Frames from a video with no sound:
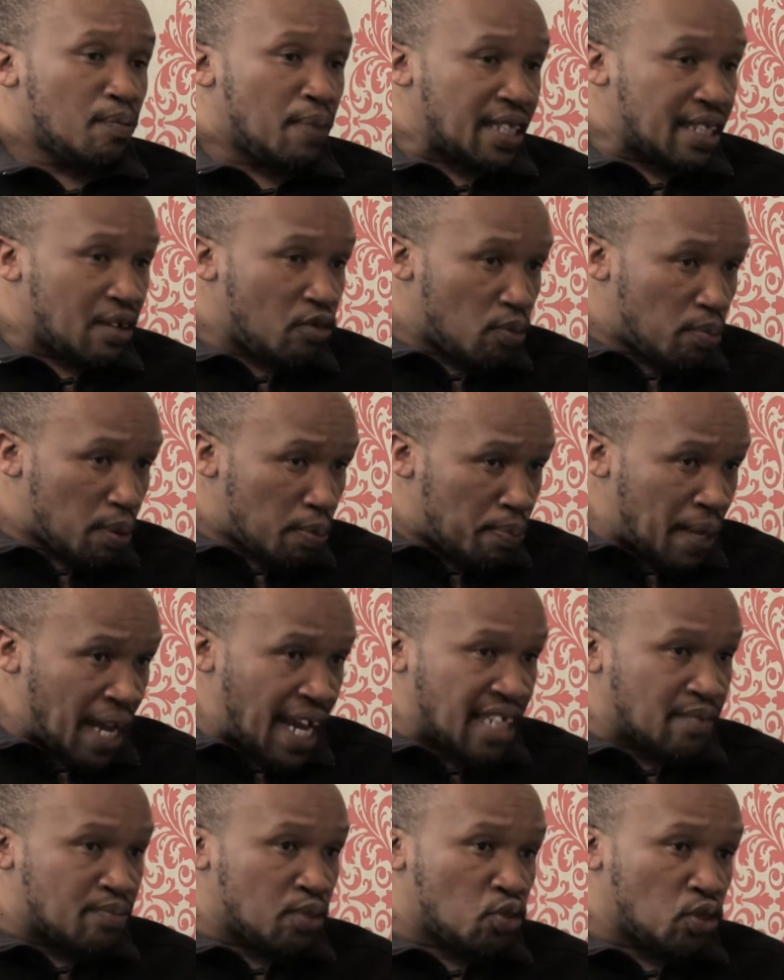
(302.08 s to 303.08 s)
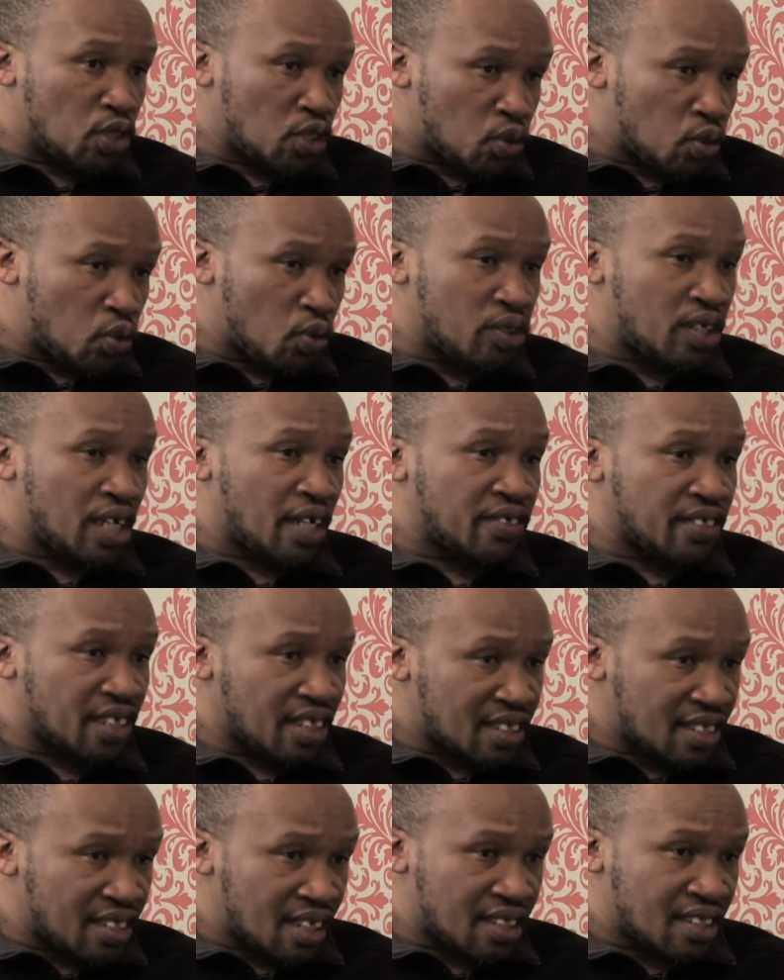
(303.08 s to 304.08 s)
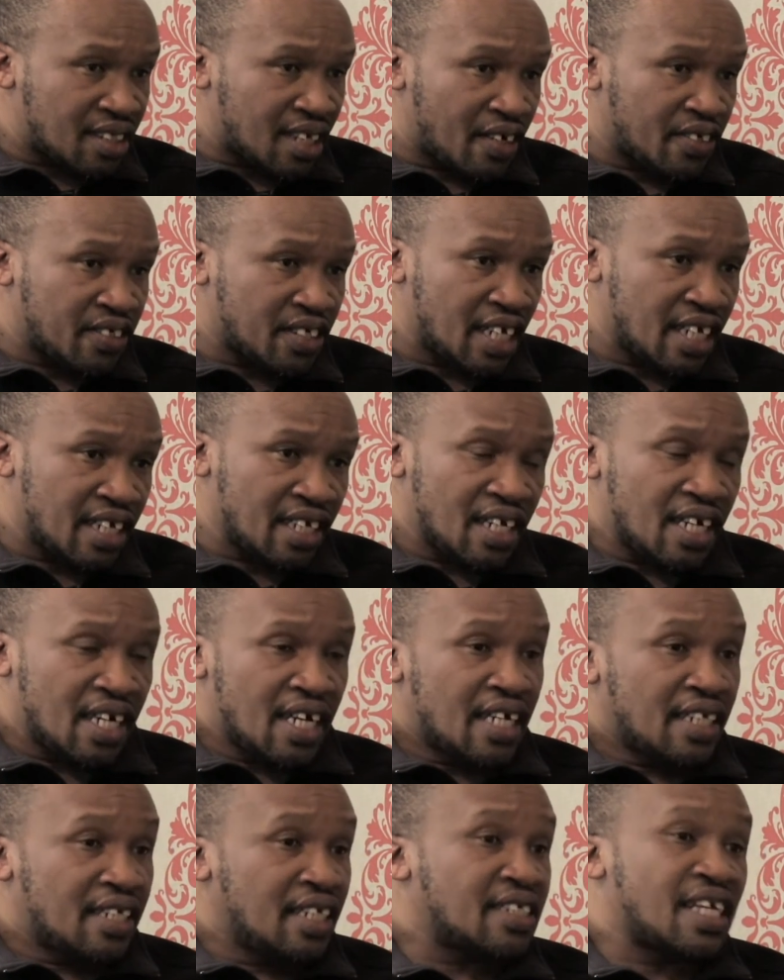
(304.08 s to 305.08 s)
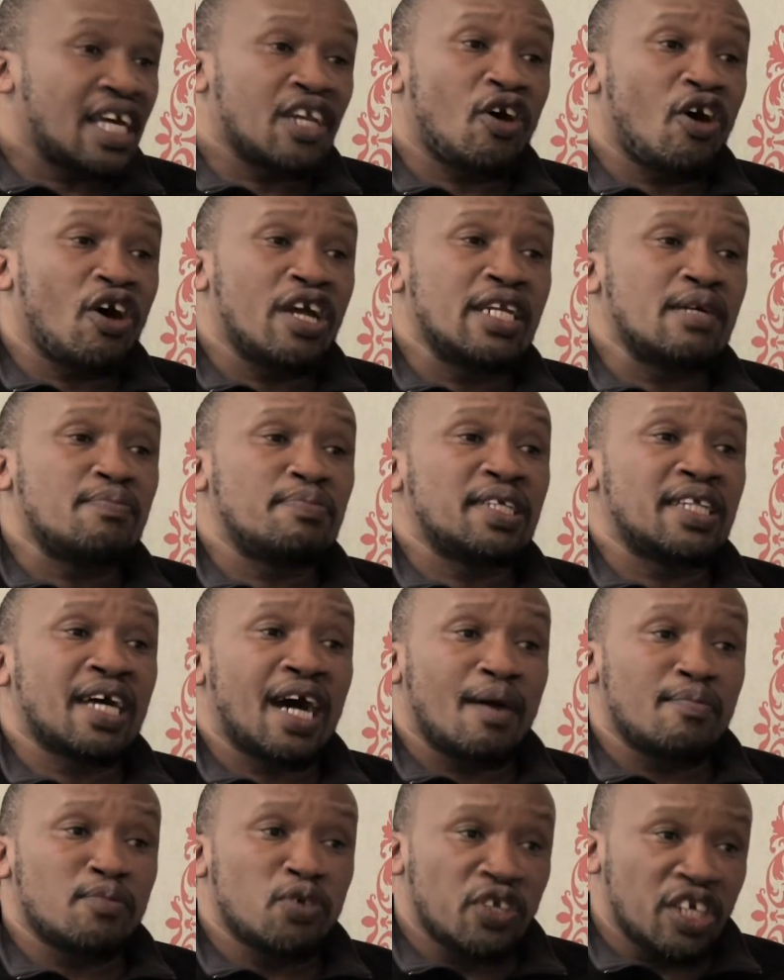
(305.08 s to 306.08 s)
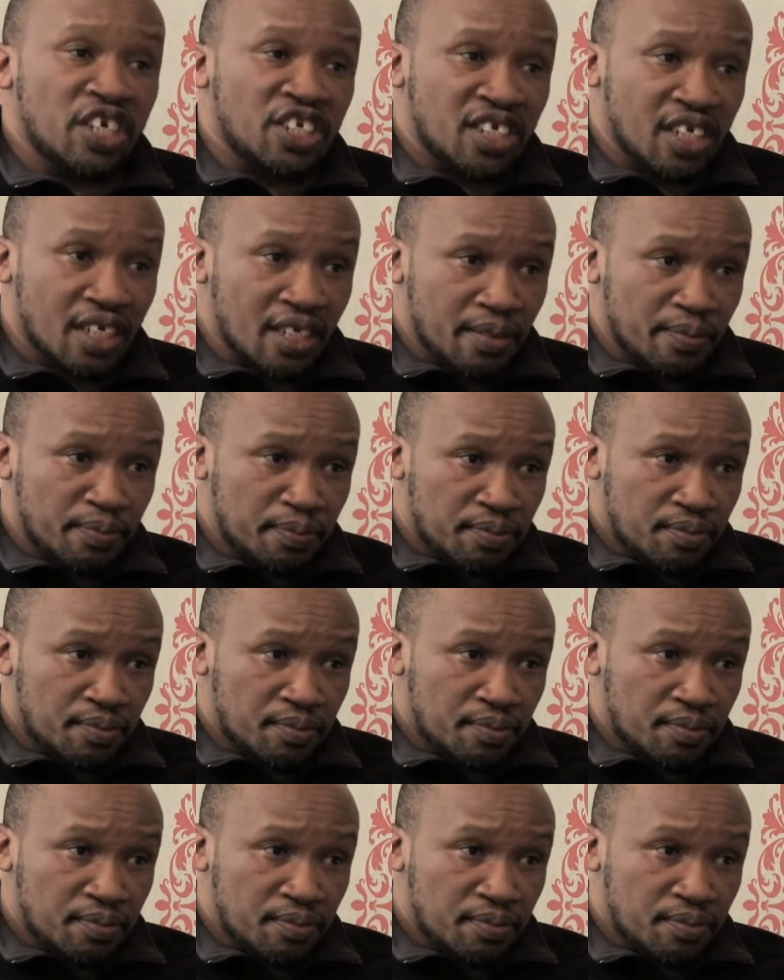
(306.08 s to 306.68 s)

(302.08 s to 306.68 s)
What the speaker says: but they will be paid between 2,000 and 6,000, this can only be the ammunition